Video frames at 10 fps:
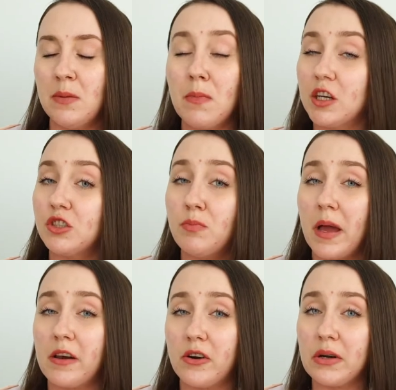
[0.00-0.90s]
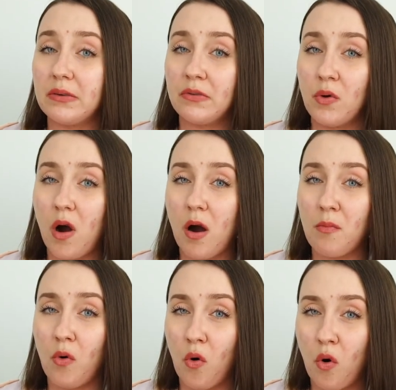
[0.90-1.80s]
much better if you are
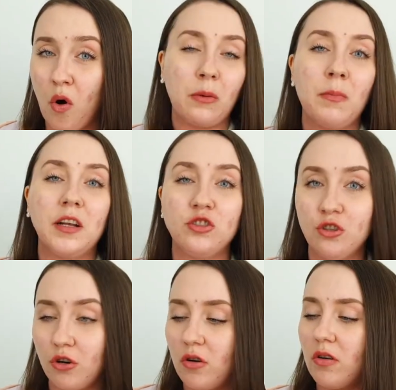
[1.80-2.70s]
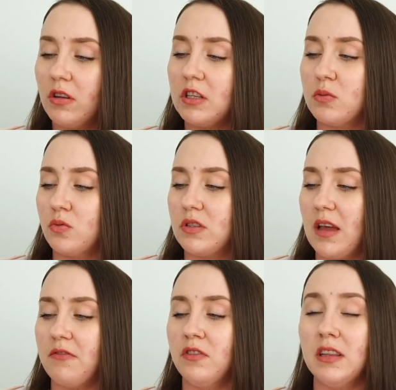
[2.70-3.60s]
more mature. This would
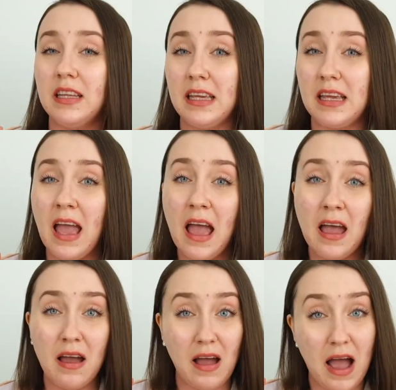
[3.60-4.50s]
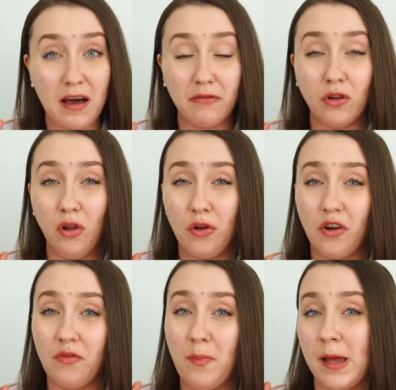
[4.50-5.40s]
definitely have a lot
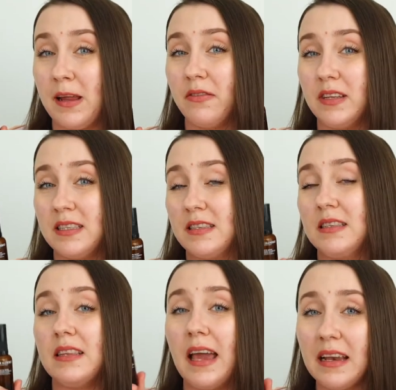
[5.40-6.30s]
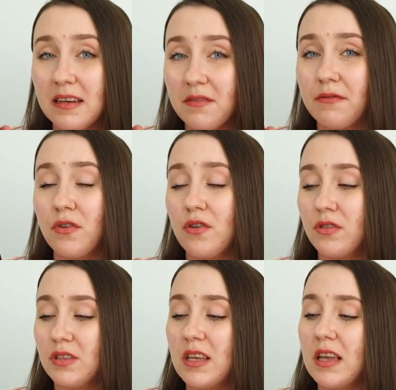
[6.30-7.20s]
of benefits then for
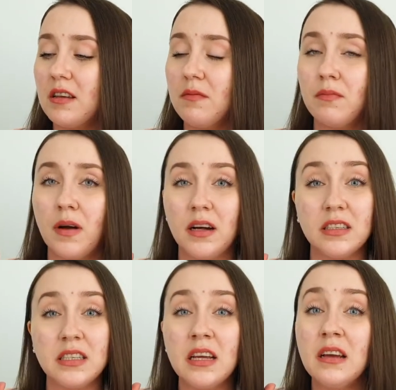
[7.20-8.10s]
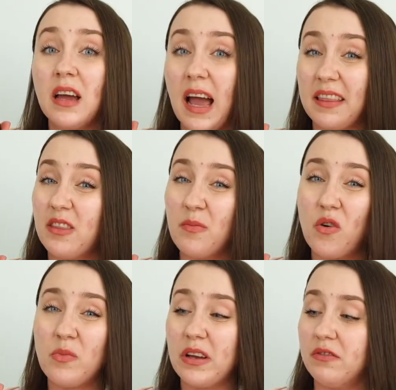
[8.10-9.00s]
your skin. But at the
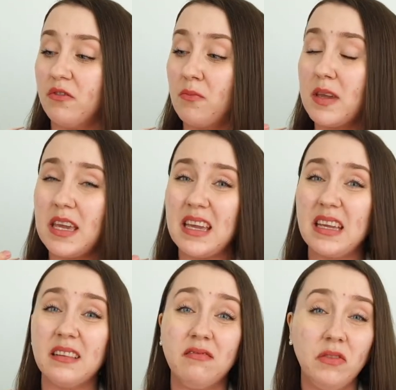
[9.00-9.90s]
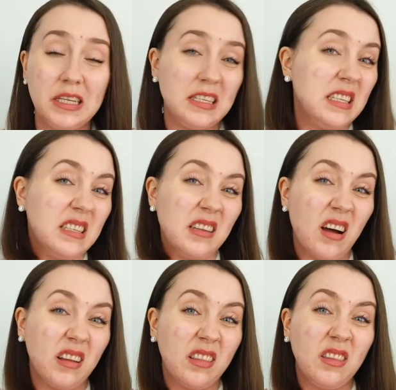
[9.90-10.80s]
moment for me, this is
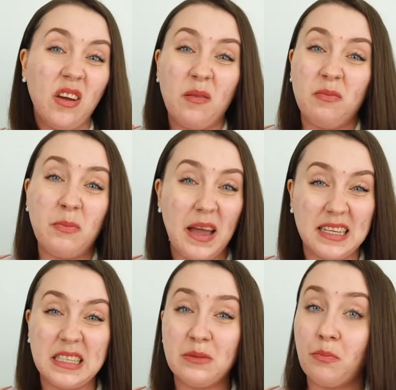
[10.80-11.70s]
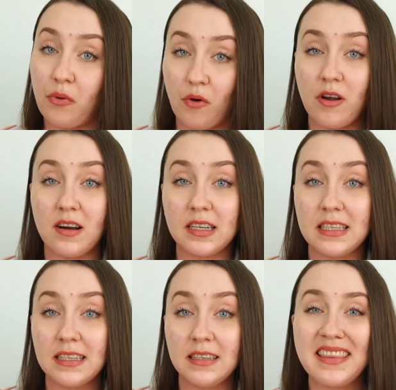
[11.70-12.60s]
not the best product.
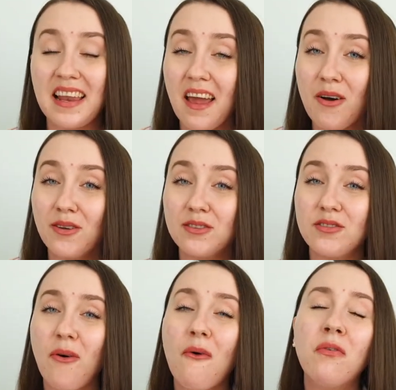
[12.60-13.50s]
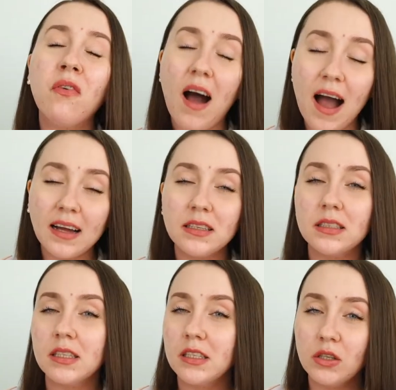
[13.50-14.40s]
Then I also
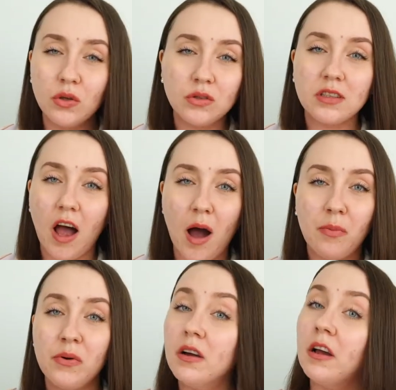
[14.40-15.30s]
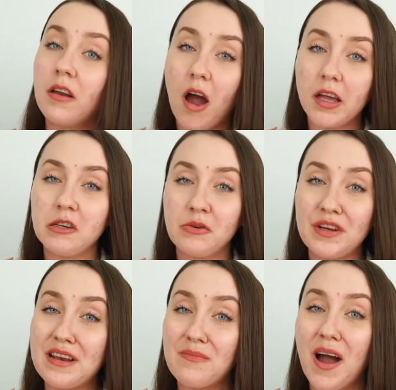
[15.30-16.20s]
finally used up an eye
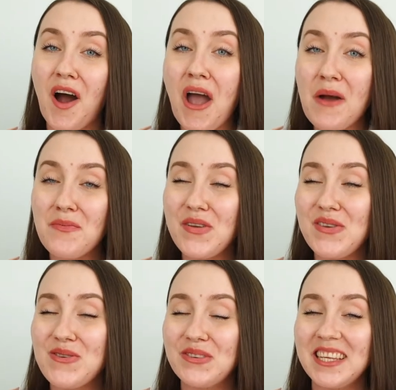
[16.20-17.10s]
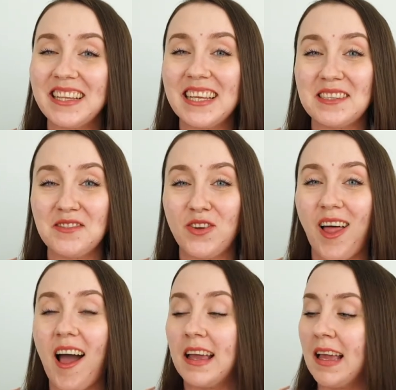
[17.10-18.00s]
cream. I've been using this for
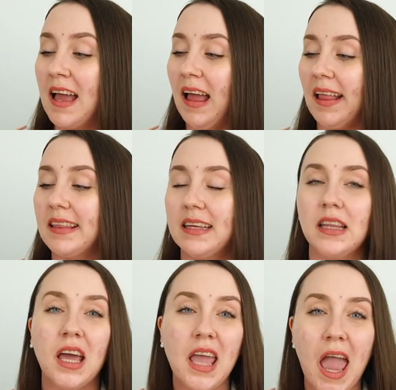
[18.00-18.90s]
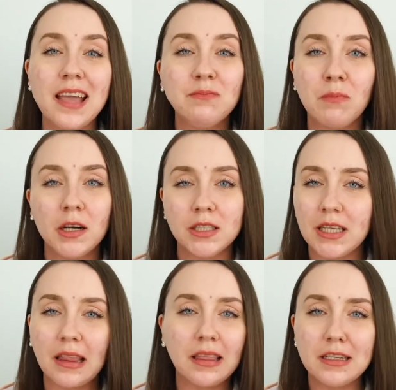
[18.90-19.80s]
like, I think like 8
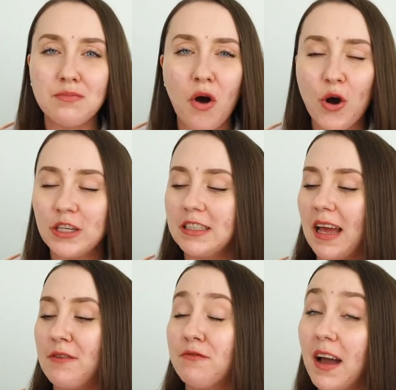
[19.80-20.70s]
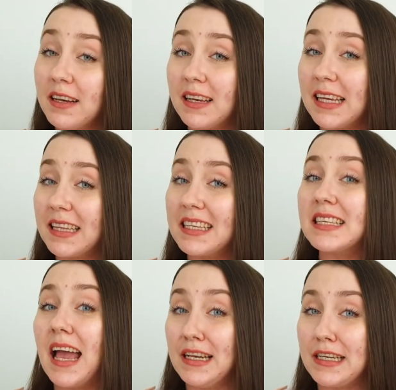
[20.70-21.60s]
months at this point, and finally this
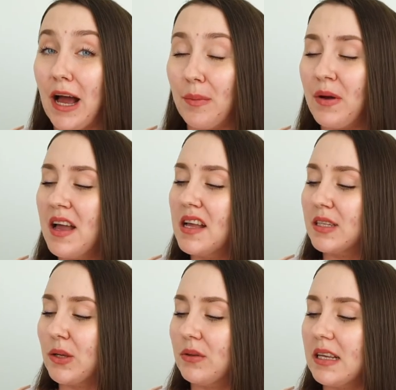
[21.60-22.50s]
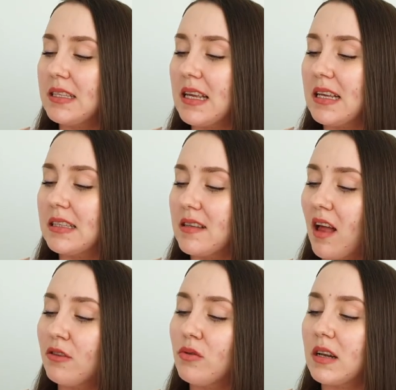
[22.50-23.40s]
ended up. So this is
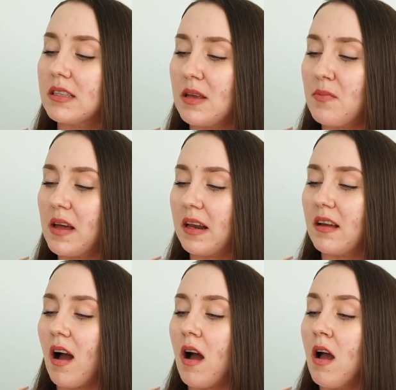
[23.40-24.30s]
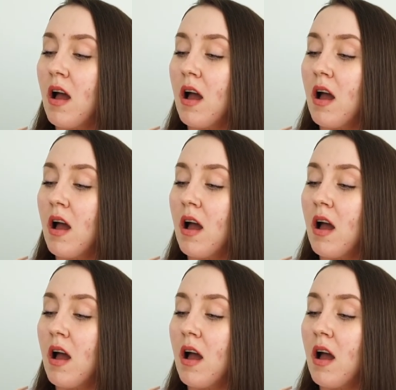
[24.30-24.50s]
Natura Siberica